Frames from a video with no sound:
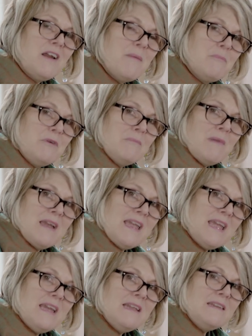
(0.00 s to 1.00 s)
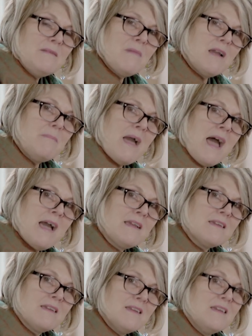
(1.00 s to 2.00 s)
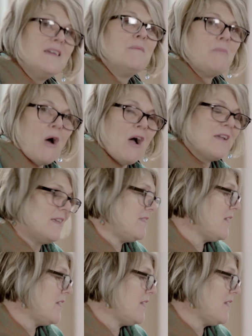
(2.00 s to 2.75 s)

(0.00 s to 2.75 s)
I'm putting my hand in my back pocket.